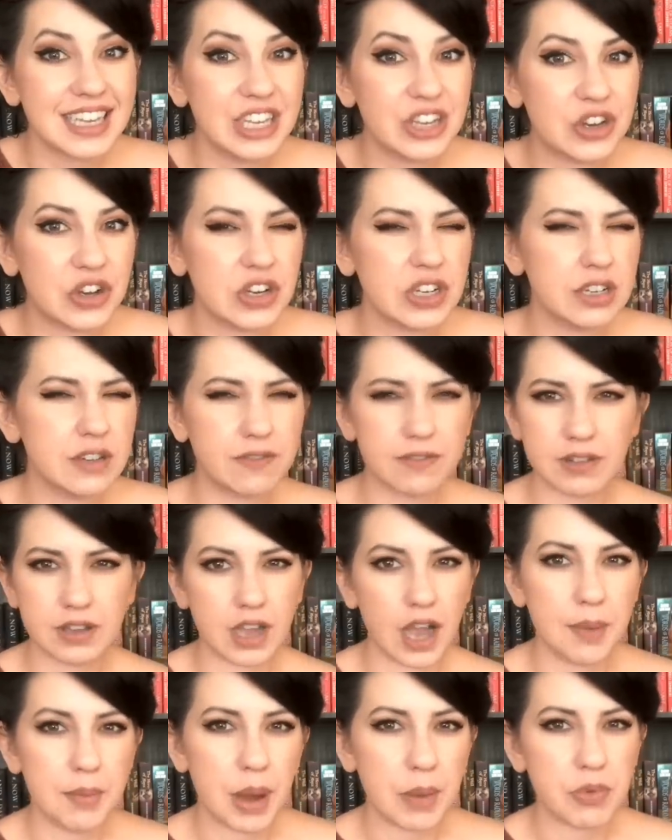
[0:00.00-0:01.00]
you couldn't have
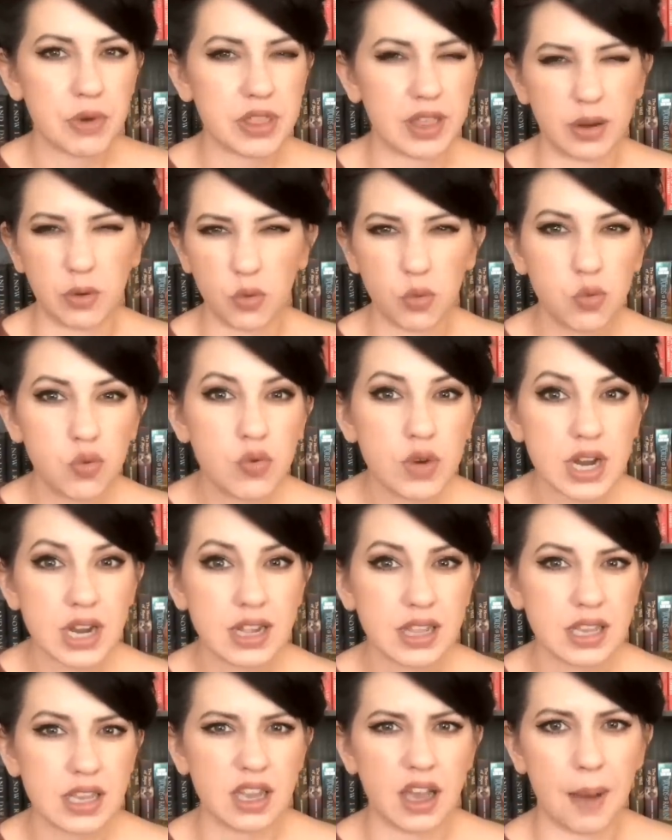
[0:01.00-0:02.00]
come up with like
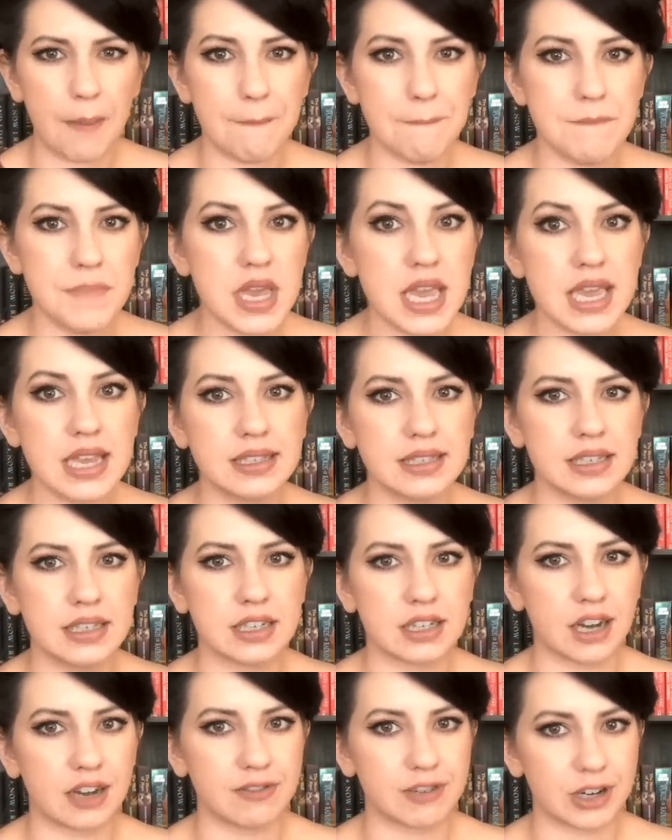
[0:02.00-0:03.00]
really amazing
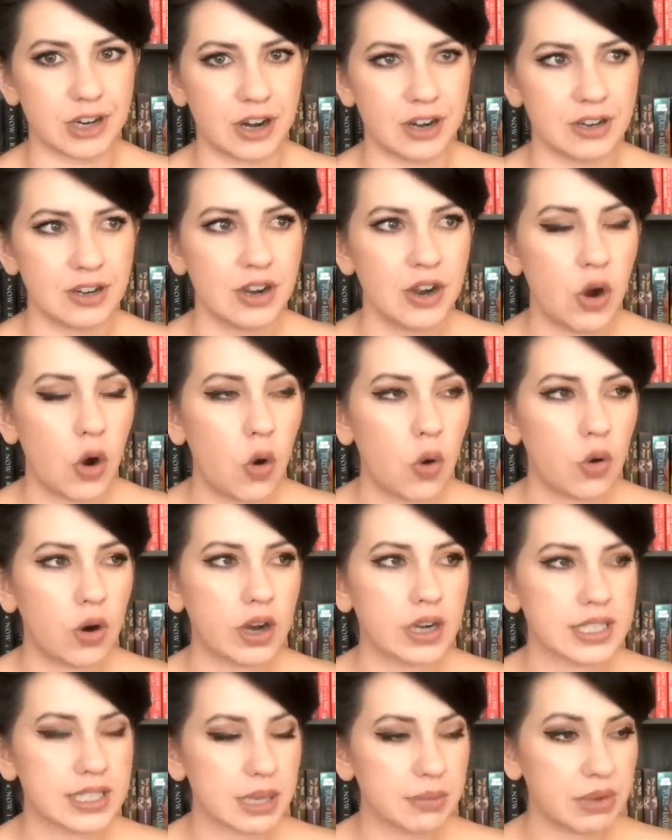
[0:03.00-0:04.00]
cover art
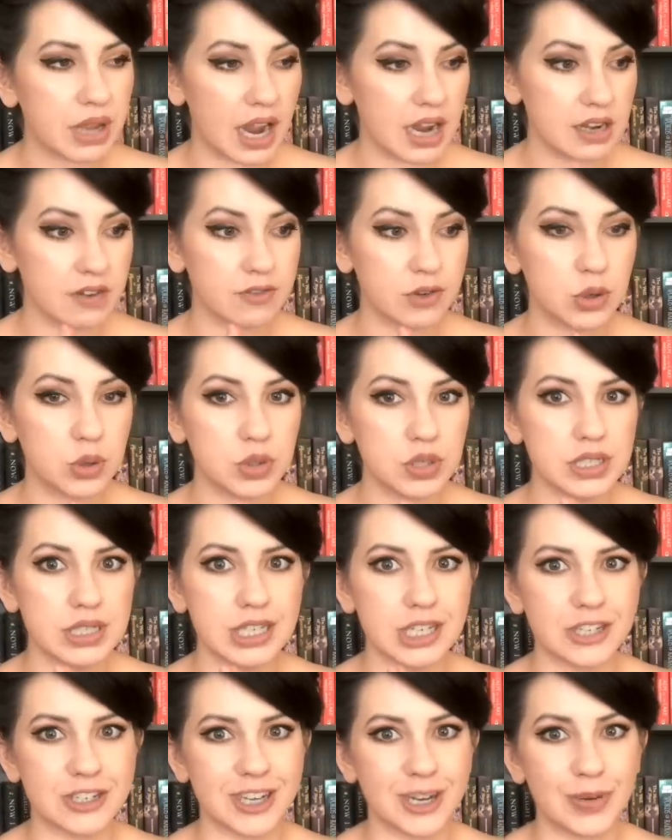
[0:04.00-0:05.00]
or some kind of cool
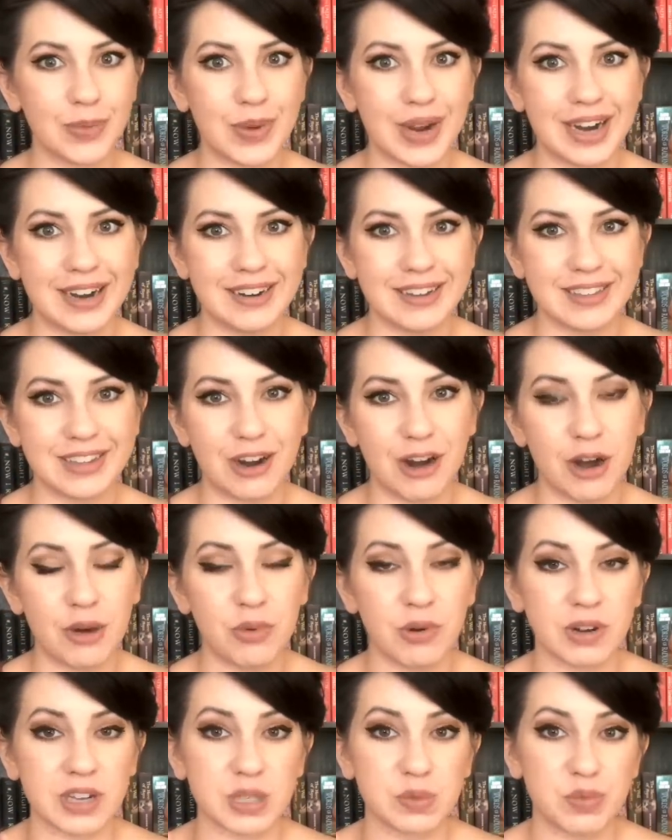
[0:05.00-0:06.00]
edition where the
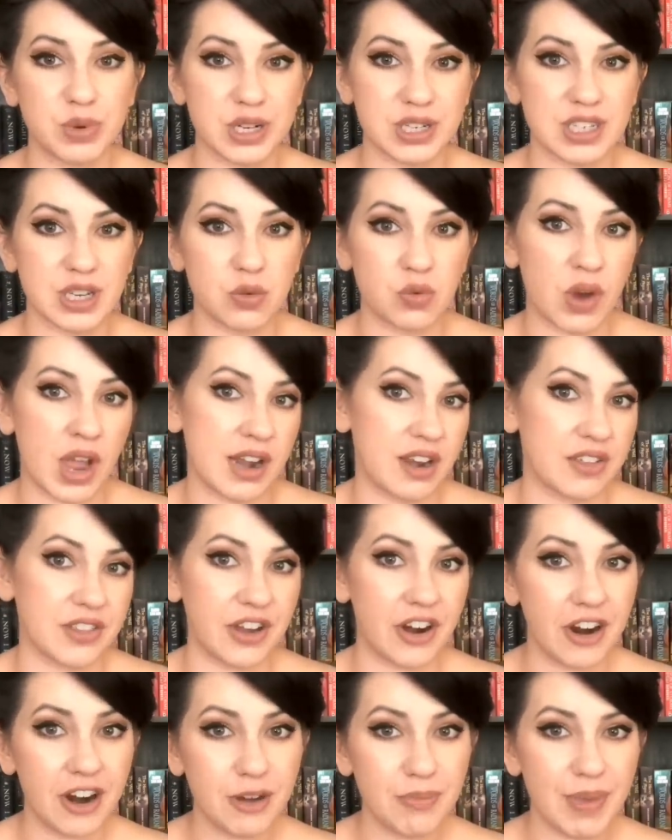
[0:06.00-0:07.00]
artwork is printed right on
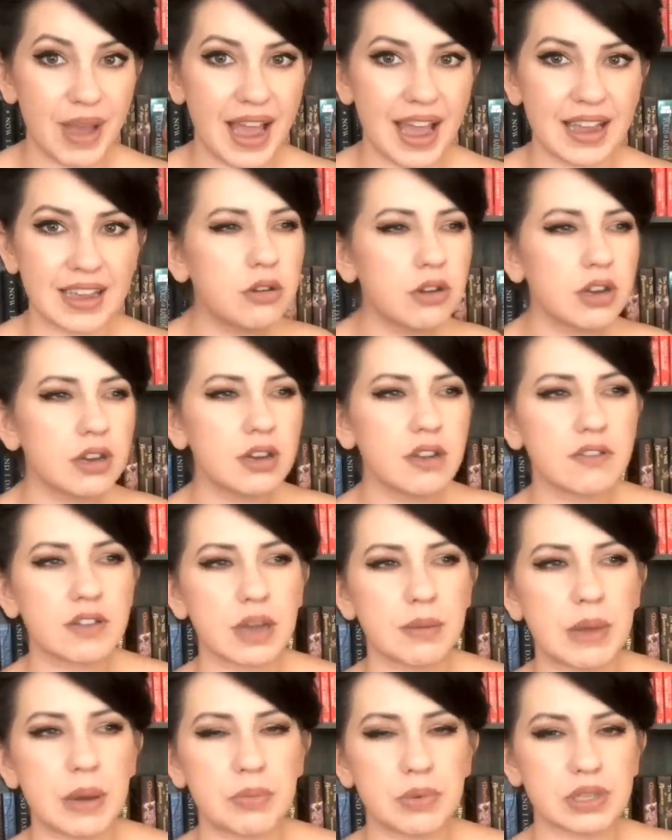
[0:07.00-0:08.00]
the hardback. You couldn't have
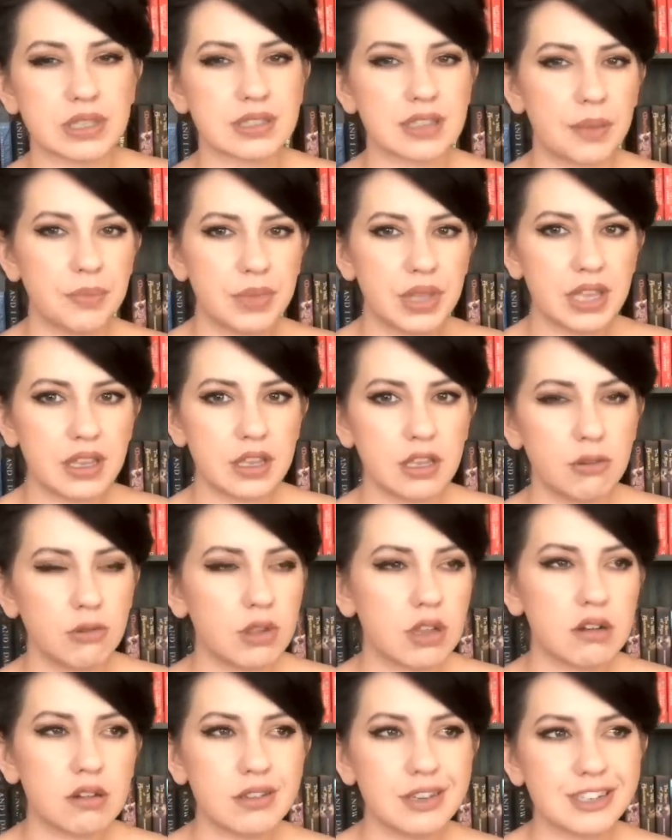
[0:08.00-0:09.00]
come up with something.
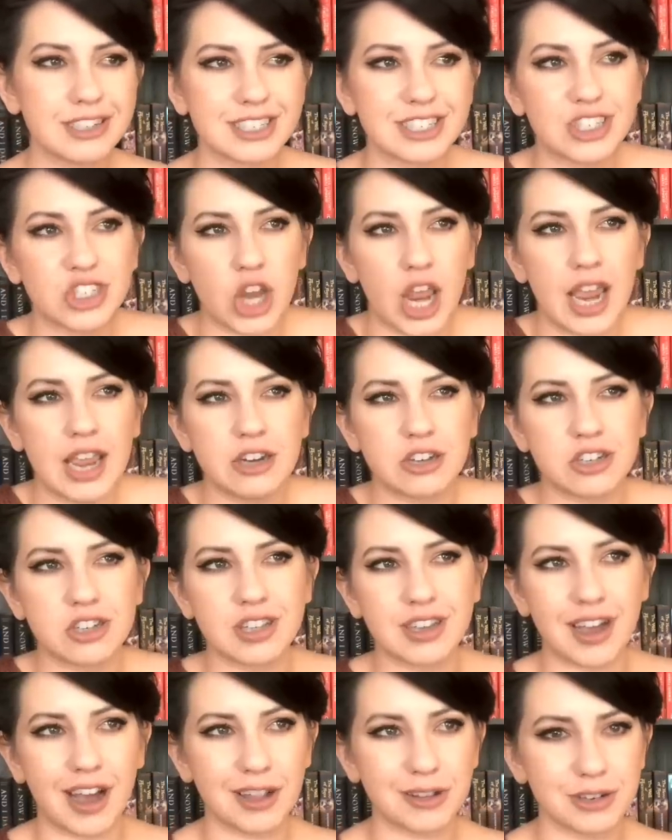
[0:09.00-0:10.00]
You literally just changed
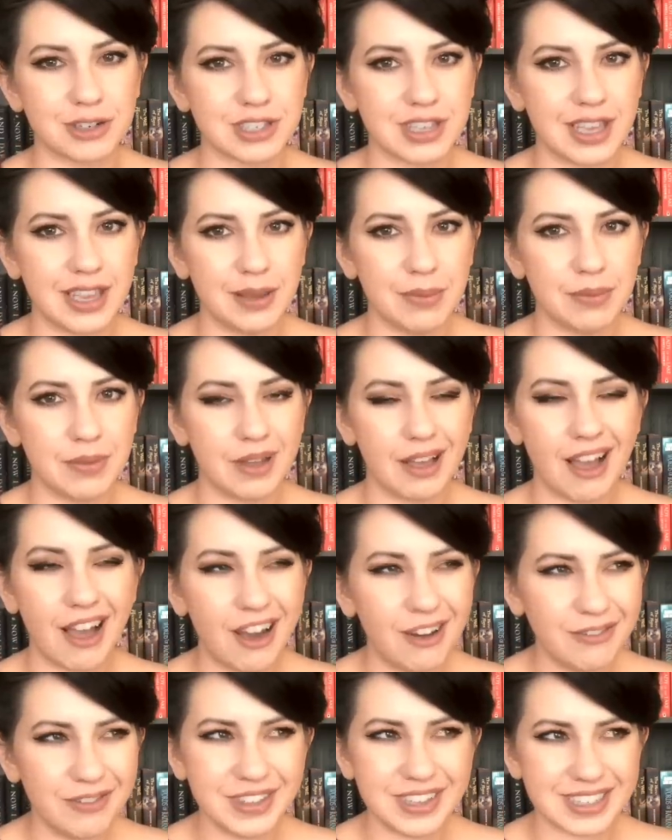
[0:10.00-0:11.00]
the color scheme
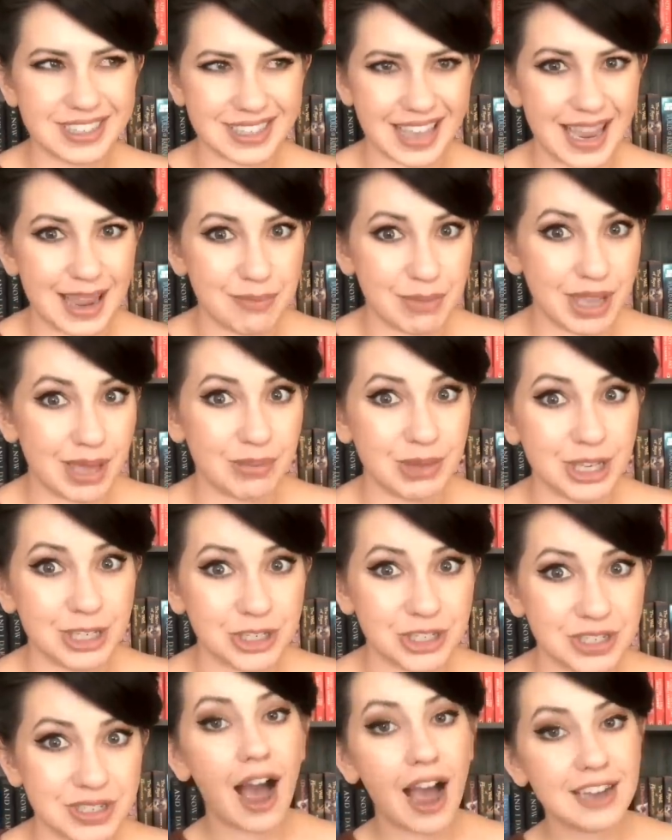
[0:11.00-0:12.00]
of the same
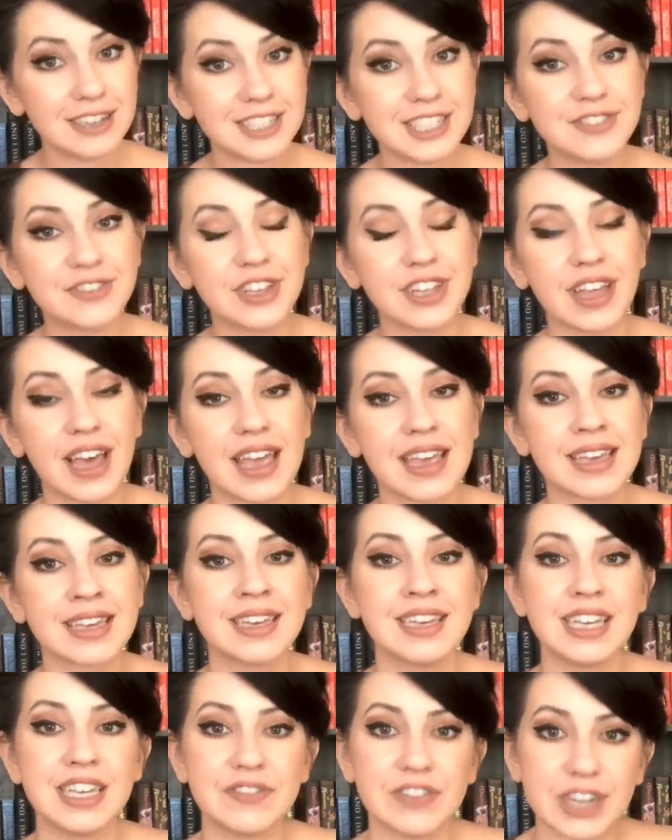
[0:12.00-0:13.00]
image. I just feel like
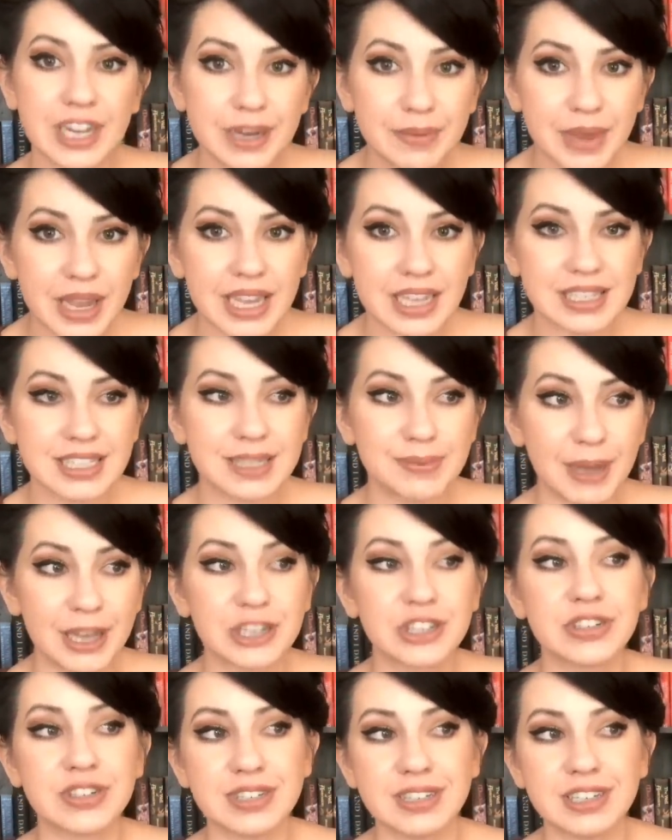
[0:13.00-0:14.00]
if you're gonna make a special